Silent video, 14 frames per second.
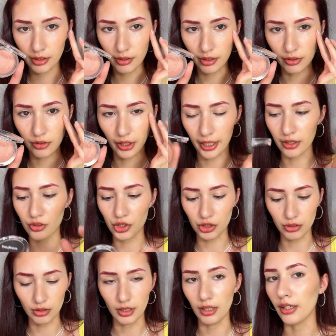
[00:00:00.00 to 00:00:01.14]
the texture,
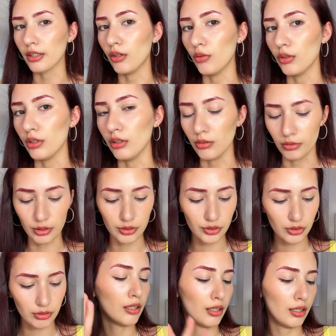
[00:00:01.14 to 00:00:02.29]
I like how it looks.